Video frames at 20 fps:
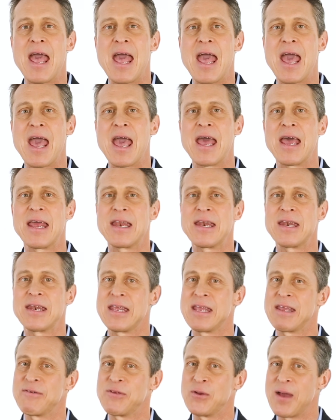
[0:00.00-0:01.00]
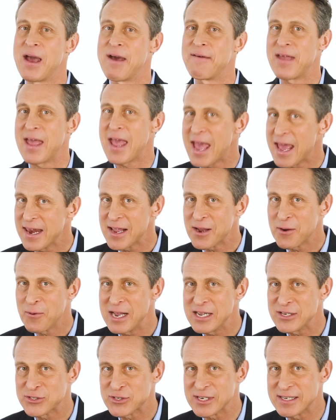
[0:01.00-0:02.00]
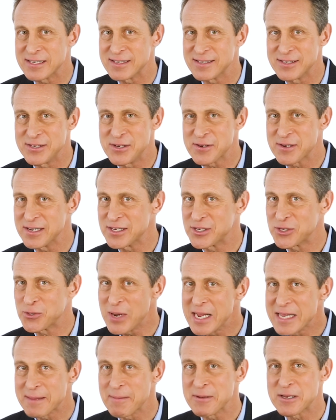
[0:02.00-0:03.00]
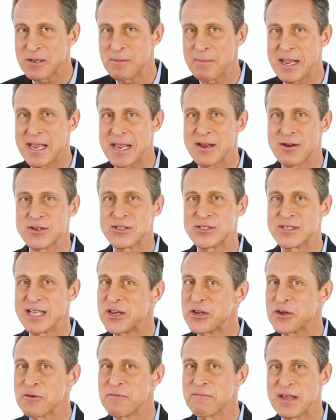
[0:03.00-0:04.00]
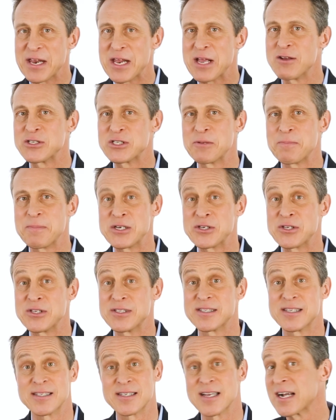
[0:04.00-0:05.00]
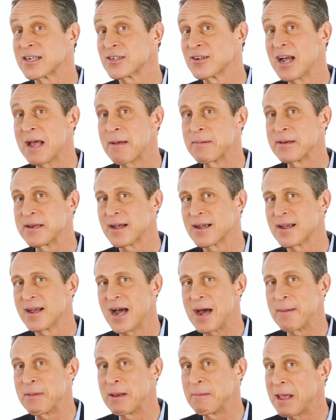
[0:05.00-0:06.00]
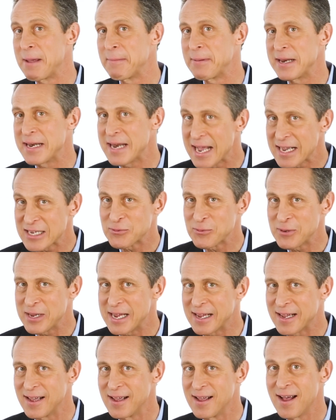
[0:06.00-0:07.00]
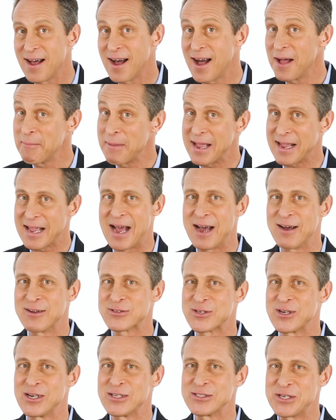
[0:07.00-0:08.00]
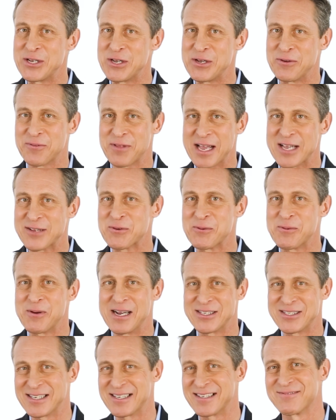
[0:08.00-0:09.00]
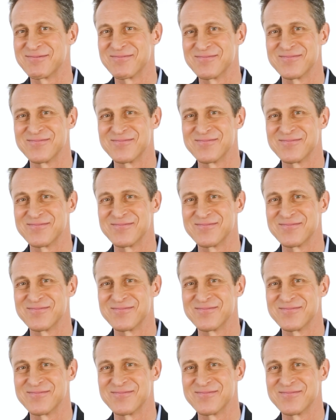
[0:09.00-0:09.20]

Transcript: And if you have any questions, you can tweet them to me or send your video submissions to drhyman.com. And maybe next week, I'll make a house call to you. Thanks for watching.